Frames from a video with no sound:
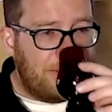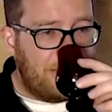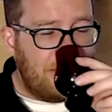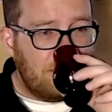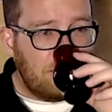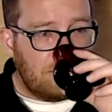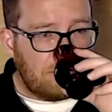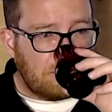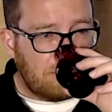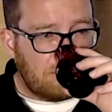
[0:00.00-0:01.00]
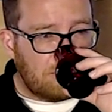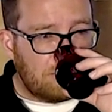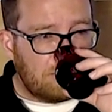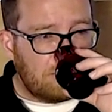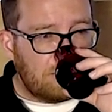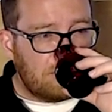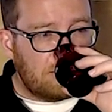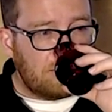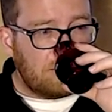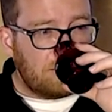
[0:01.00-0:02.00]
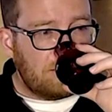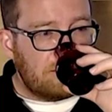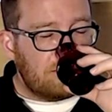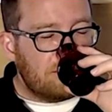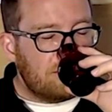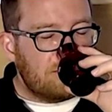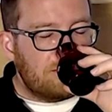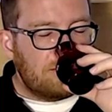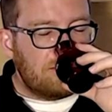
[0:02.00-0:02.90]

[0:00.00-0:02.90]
[no speech]